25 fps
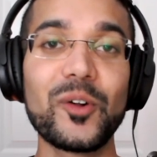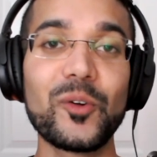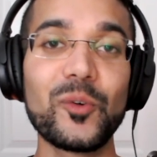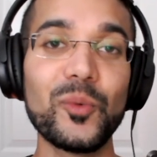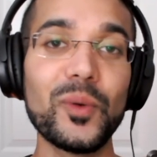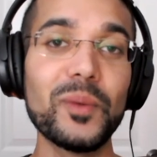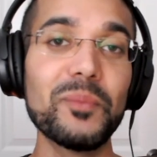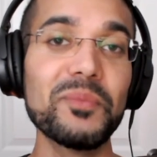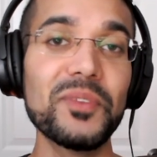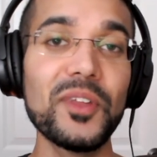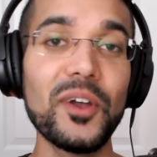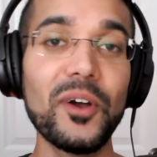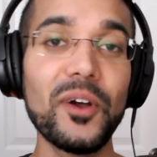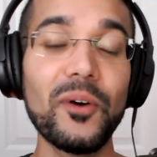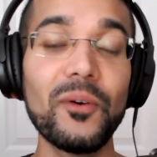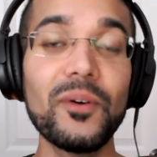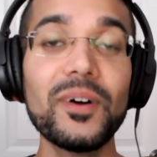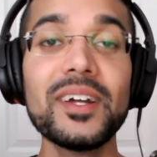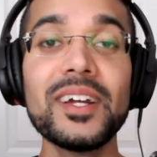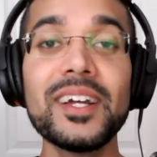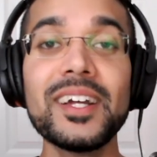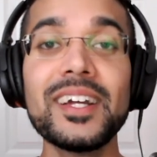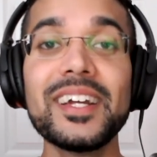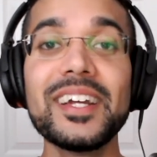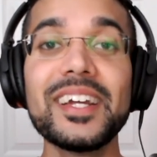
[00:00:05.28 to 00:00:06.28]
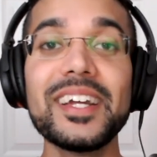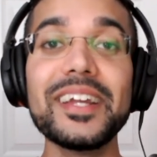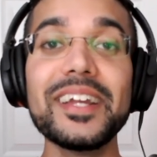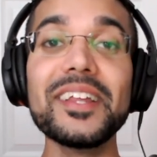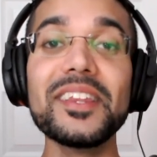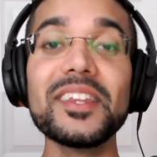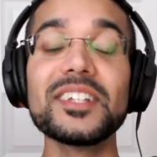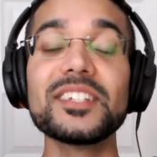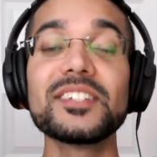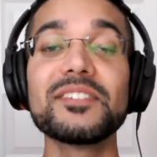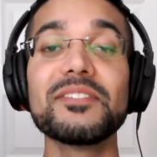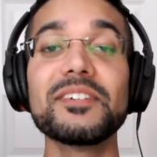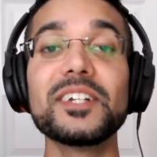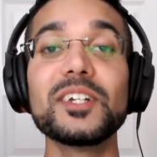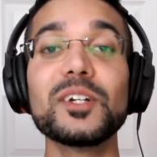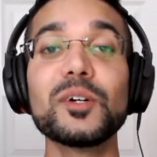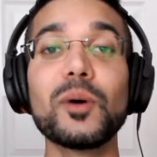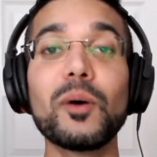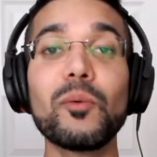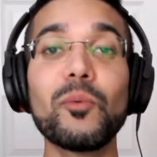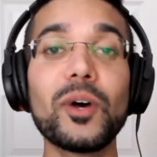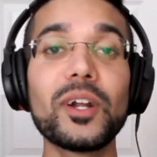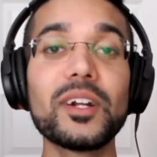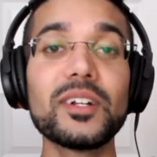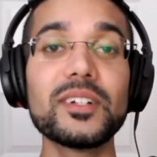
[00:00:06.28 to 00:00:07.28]
Crypto. In this video, I
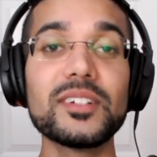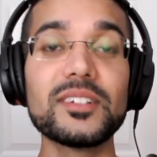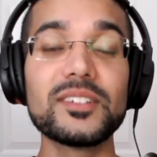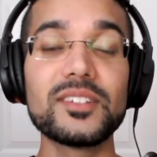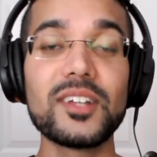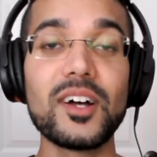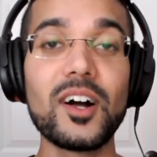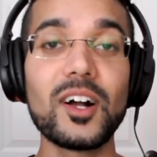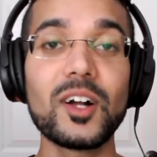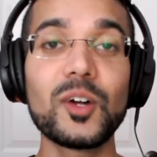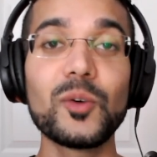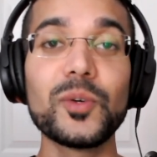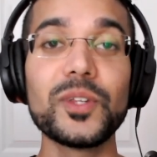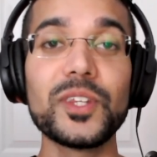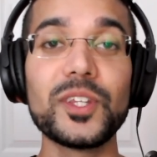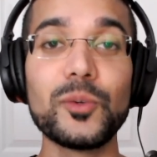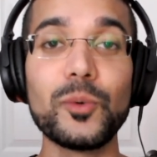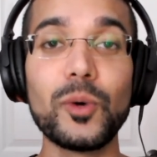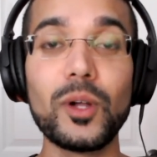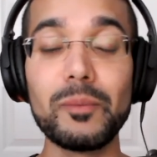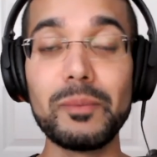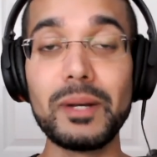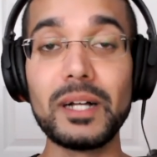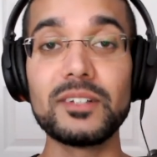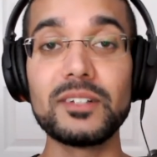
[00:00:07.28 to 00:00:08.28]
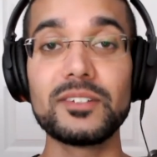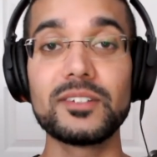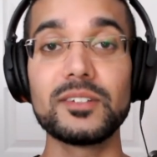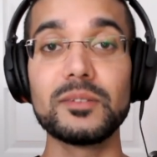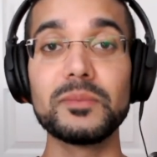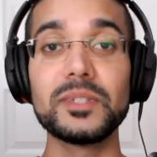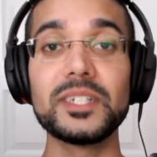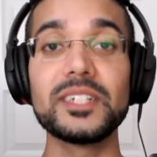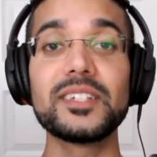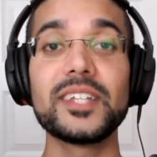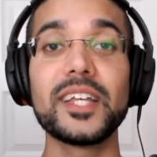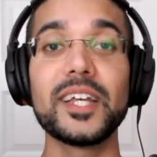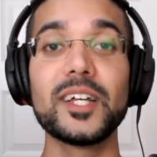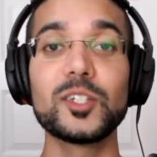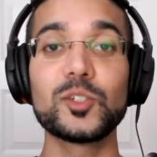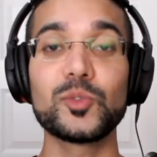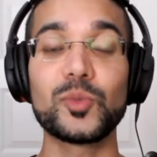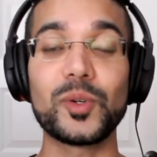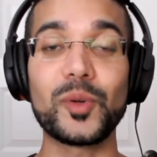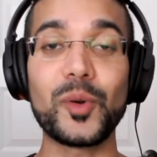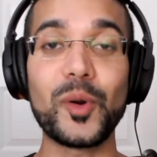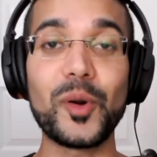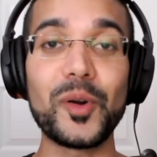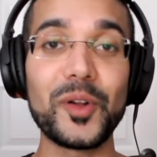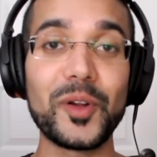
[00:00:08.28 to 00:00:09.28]
wanted to talk with you all about some details
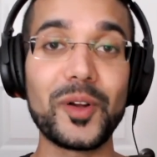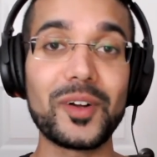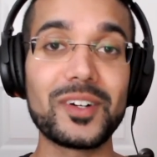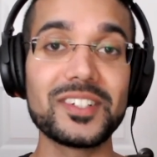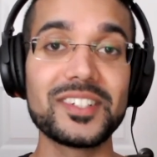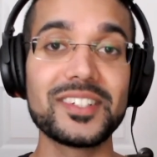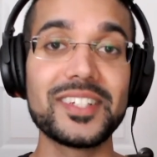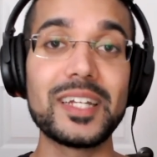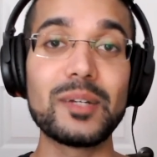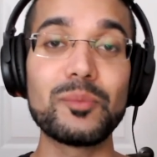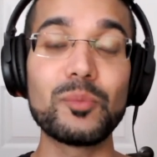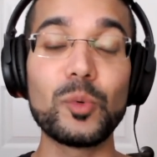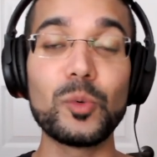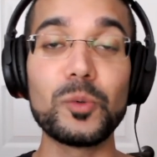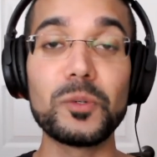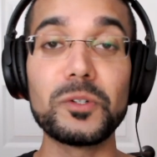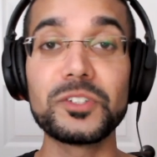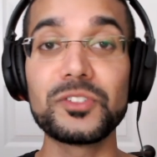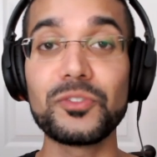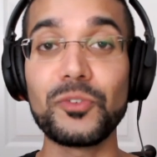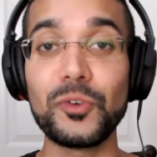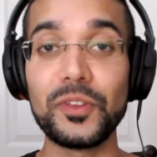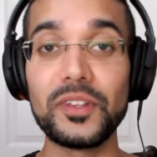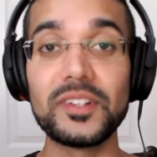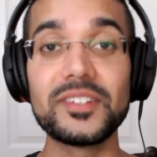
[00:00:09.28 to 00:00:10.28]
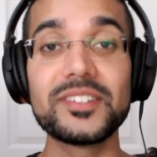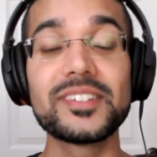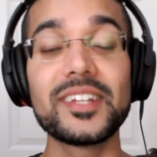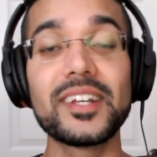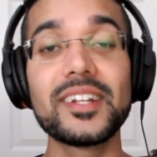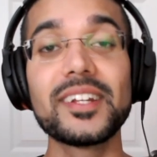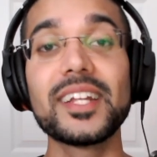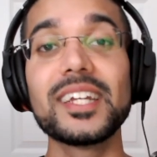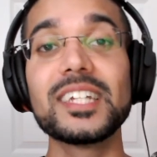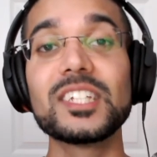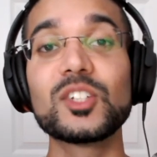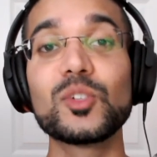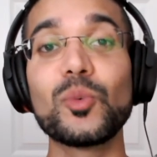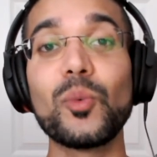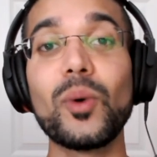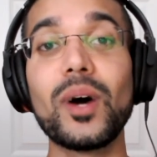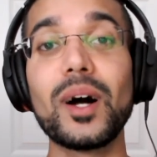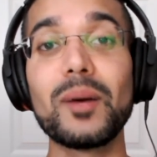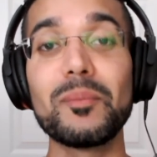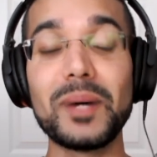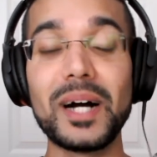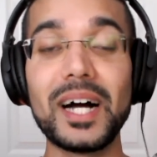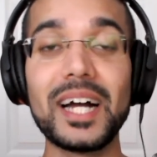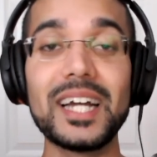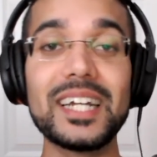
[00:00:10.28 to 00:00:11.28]
regarding our stake pools for the
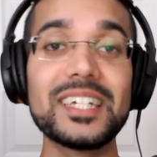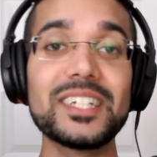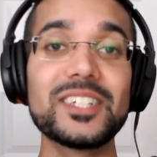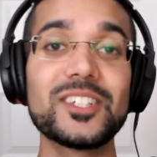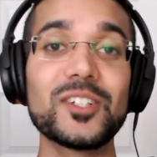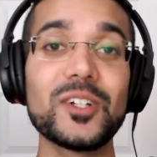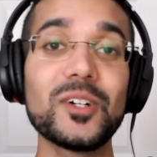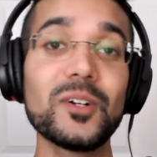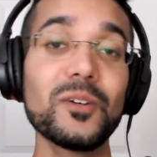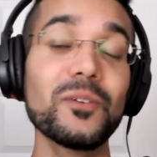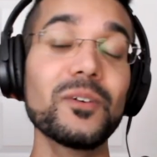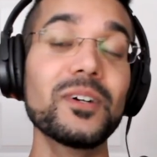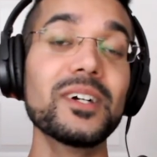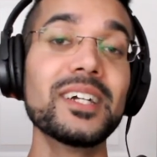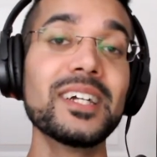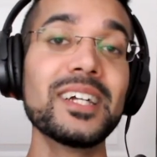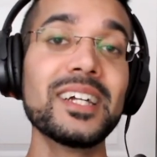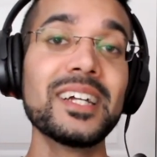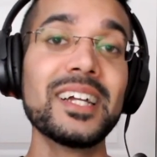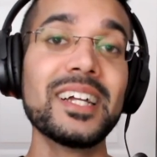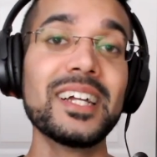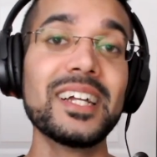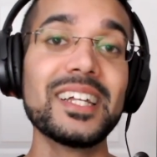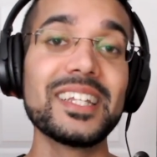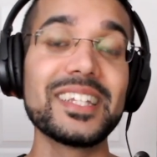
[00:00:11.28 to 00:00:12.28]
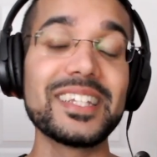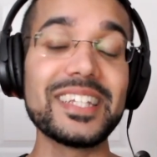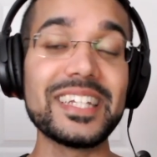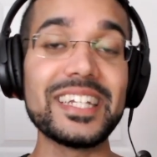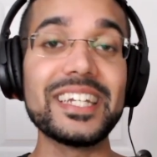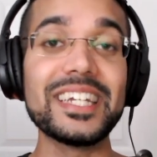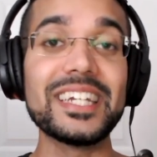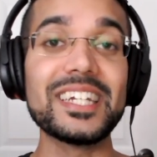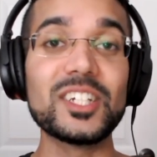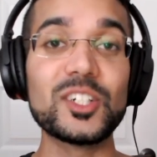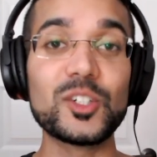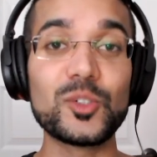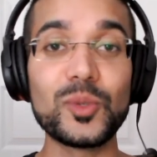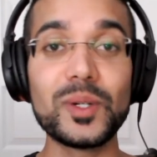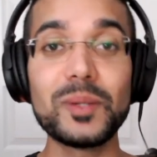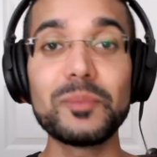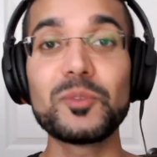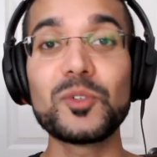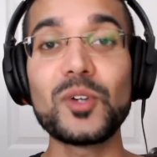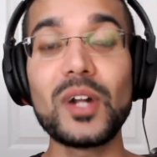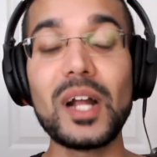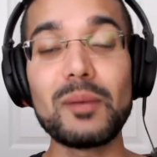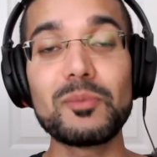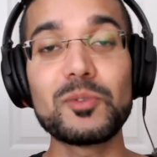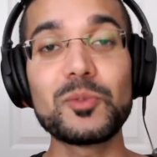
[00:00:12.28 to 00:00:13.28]
SundaeSwap I S O. The
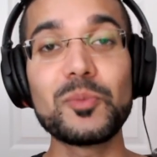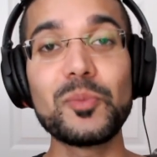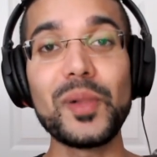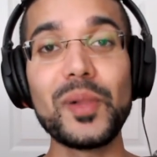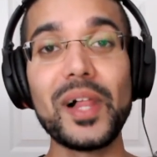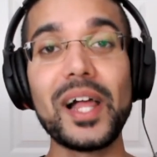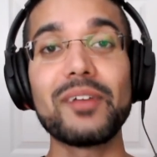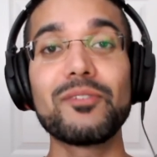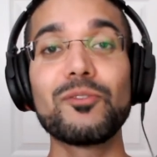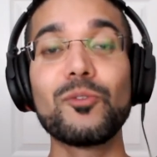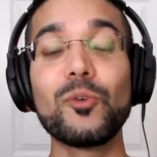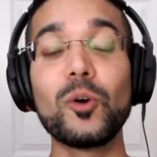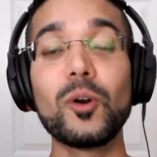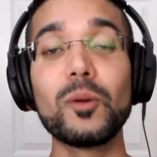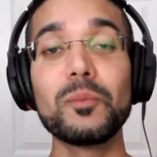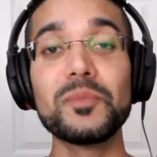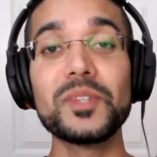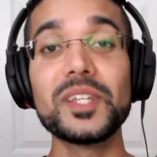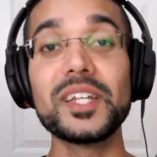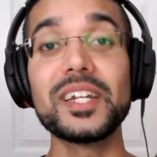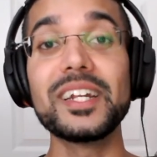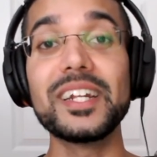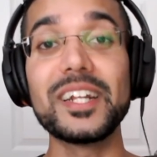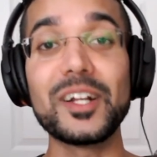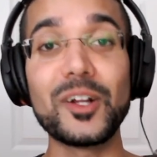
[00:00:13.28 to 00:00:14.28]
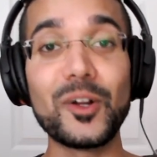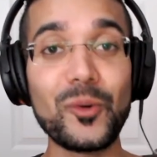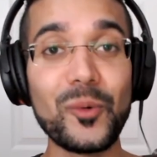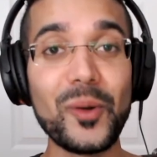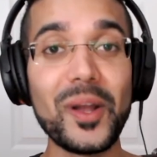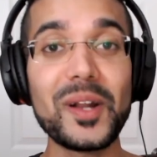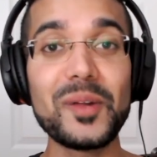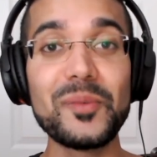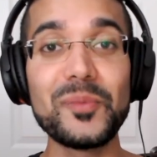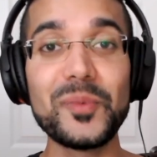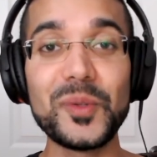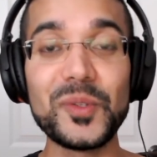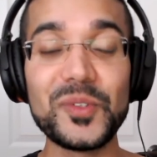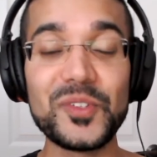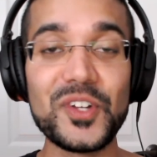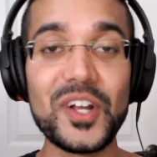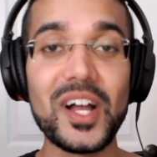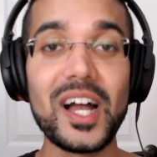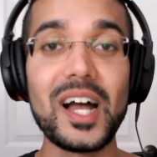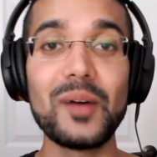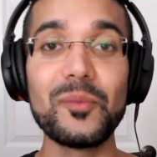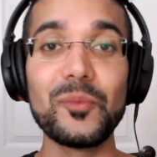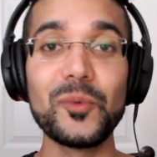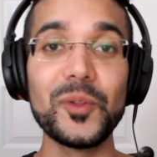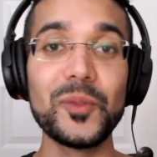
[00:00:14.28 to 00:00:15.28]
DripDropz platform did an incredible
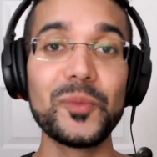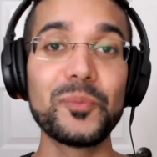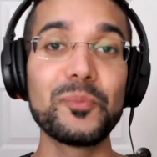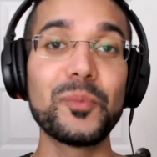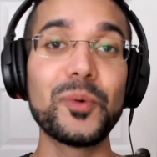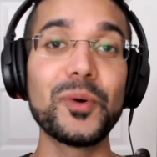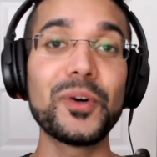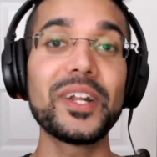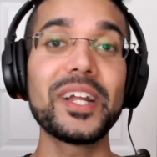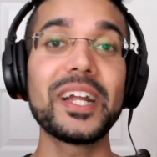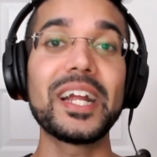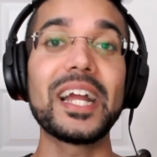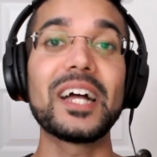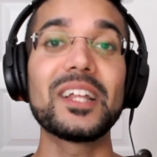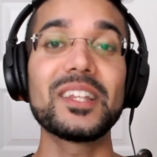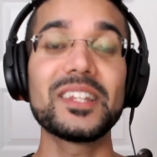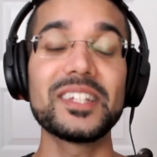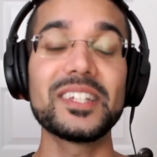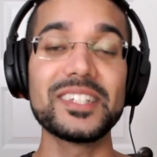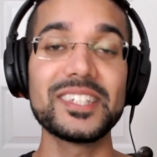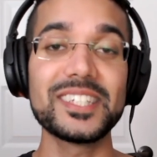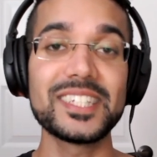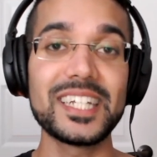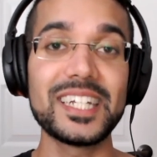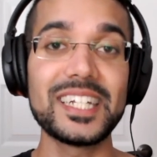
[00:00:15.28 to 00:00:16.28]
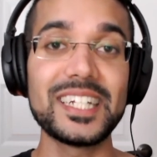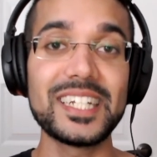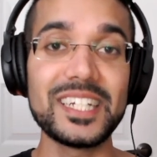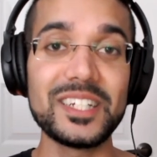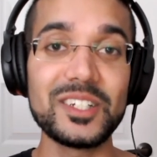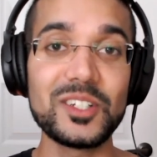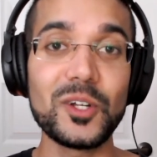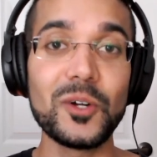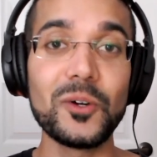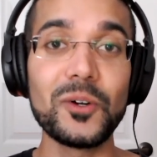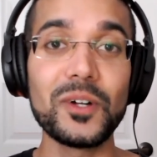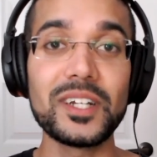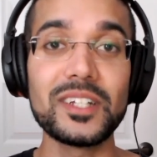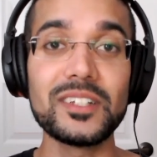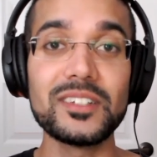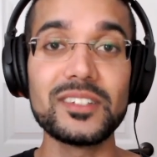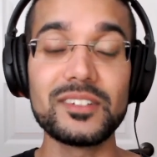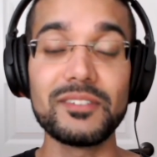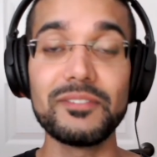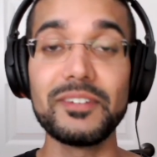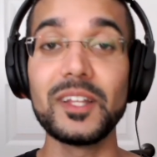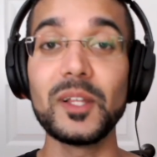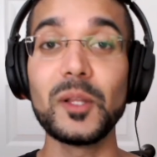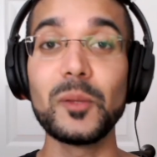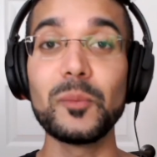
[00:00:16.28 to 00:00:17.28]
job with putting out the Sundae tokens
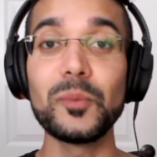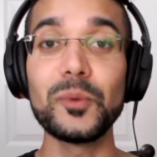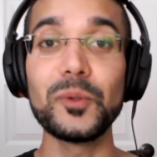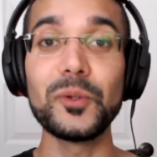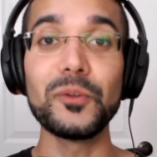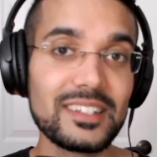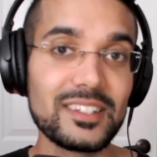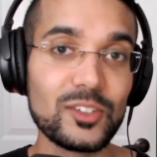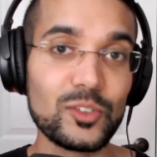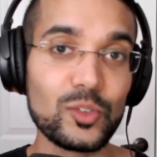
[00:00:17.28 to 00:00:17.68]
available.